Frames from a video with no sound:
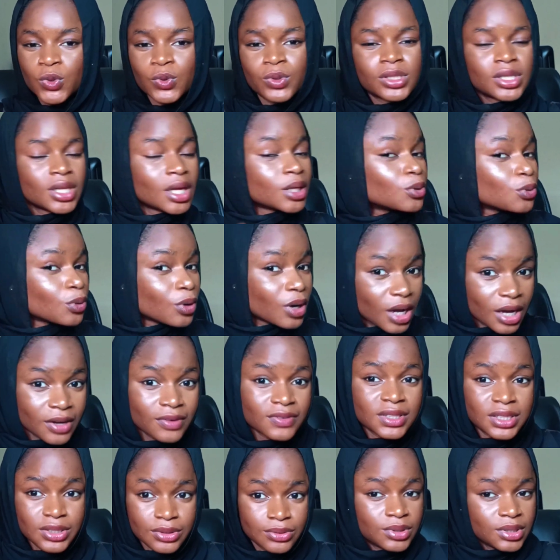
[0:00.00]
tunes that don't
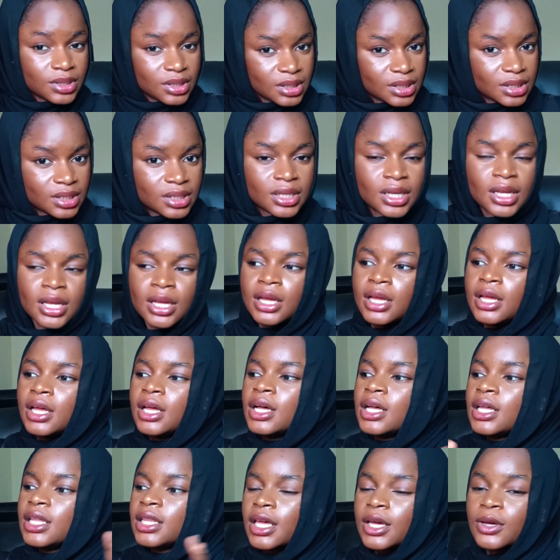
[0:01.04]
have lyrics,
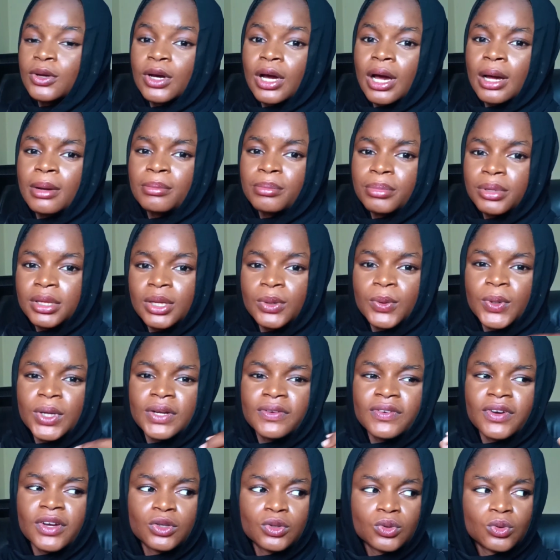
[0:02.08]
that you can play
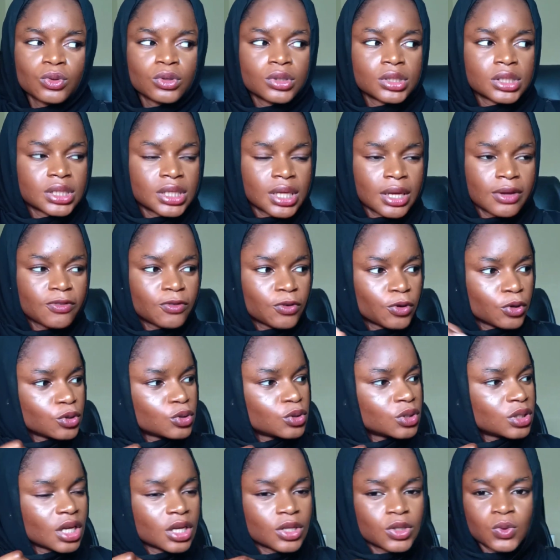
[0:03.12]
whenever you know it's time for you
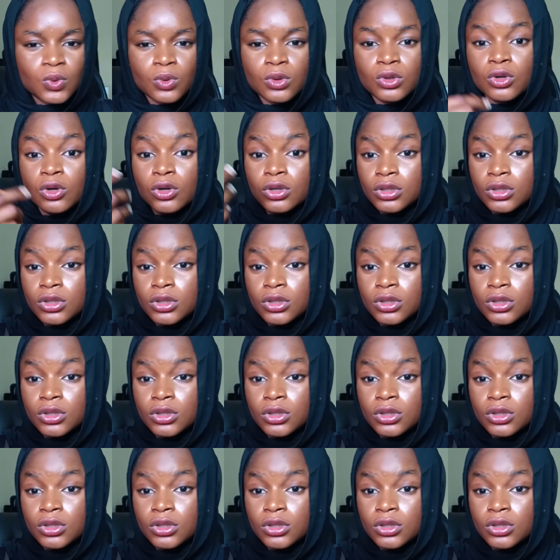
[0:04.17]
to get into work,